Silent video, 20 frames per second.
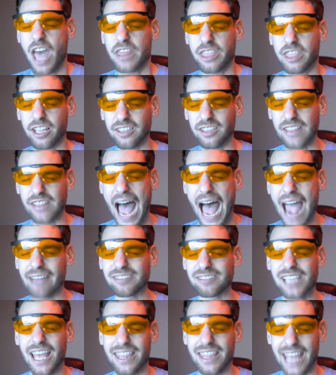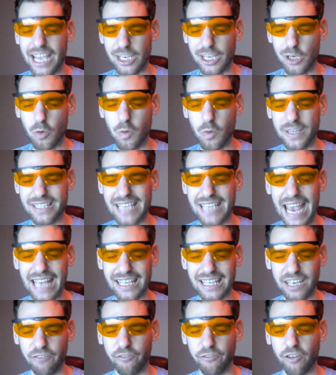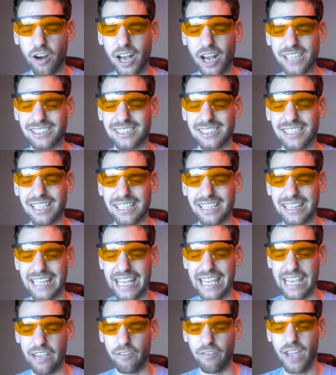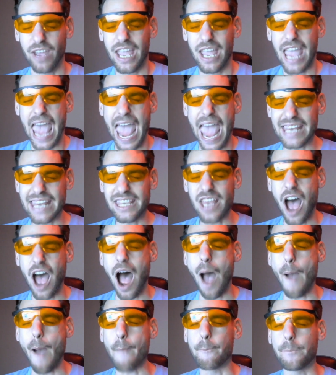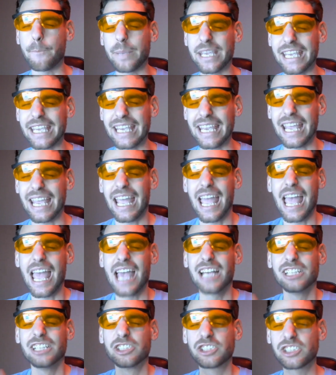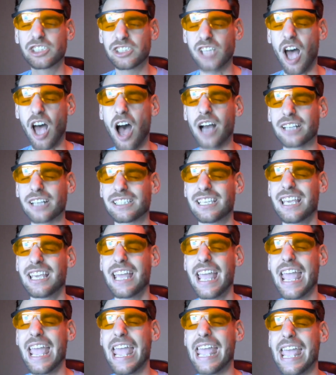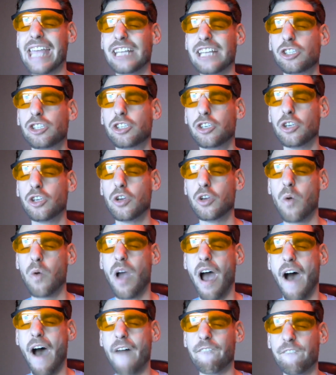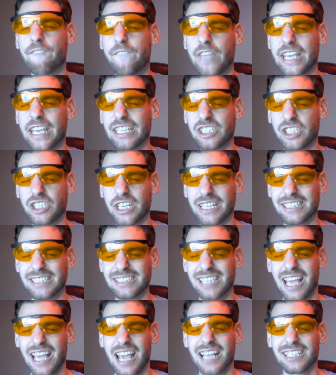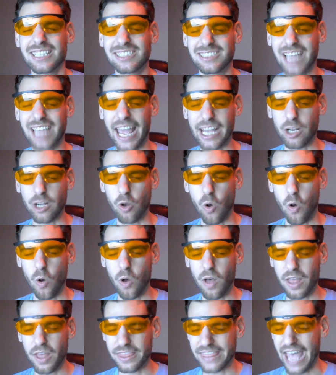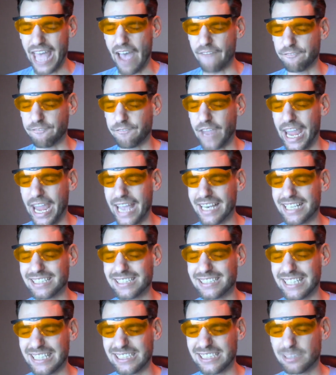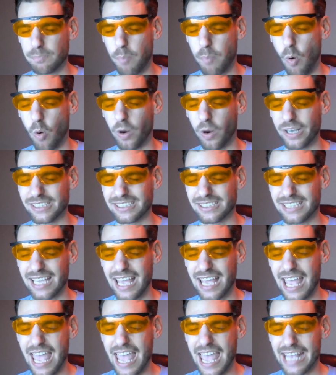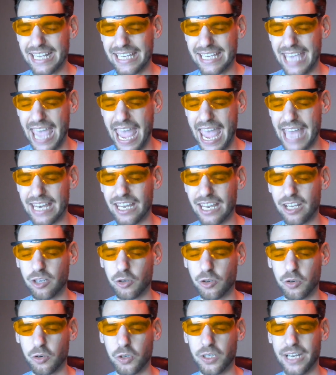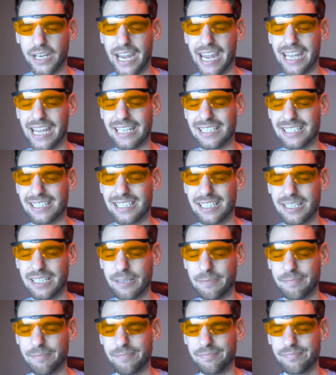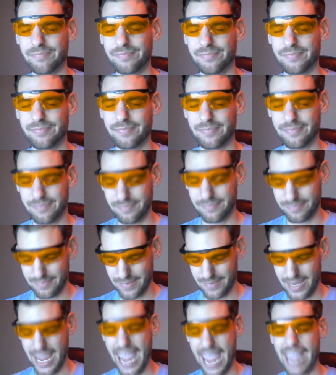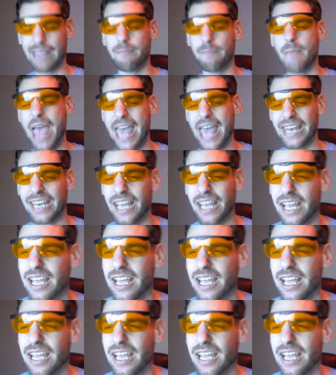the lives that you intended for us to live and not be sucked into a vicious cycle that fantasy sports can create. Amen.